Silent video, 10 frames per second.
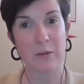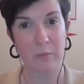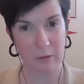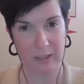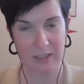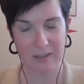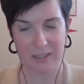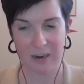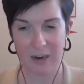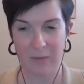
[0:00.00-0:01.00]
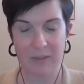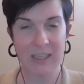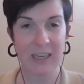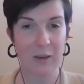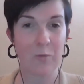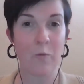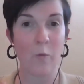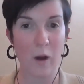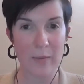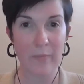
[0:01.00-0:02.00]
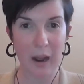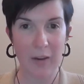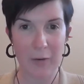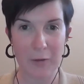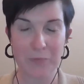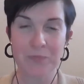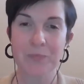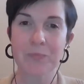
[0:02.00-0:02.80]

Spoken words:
employees at the time to get one bottle